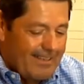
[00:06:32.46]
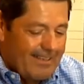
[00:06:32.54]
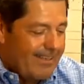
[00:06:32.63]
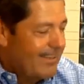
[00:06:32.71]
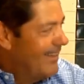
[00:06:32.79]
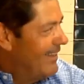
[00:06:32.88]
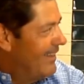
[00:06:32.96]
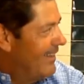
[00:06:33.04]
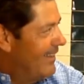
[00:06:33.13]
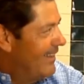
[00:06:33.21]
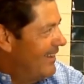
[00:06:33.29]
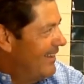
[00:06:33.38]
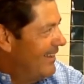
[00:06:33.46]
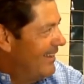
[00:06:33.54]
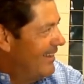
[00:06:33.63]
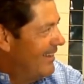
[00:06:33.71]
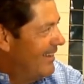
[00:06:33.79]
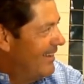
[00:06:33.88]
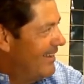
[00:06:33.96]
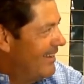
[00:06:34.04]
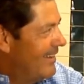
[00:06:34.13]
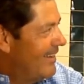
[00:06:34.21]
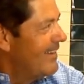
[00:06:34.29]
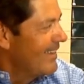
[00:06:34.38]

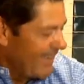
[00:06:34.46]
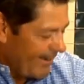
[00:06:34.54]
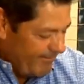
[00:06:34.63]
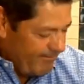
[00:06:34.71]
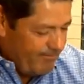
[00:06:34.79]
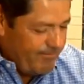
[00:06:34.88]
The person shown says nothing.